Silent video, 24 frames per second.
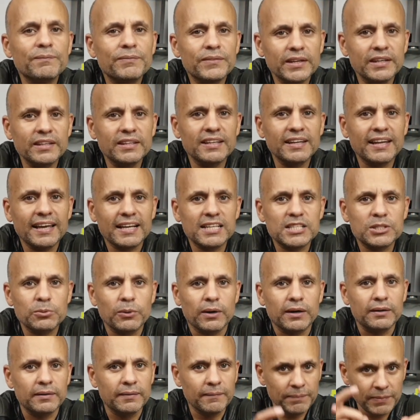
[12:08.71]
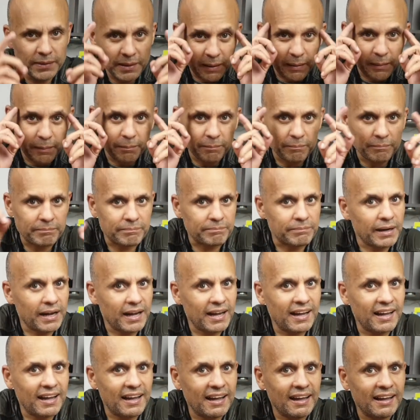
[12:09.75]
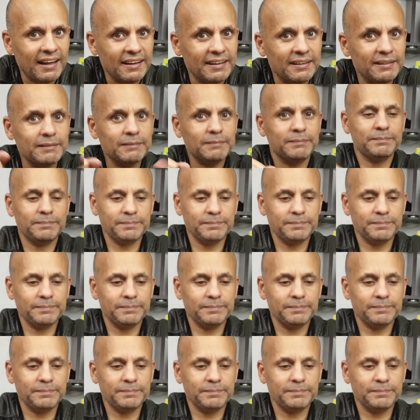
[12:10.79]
in the next one. Bye!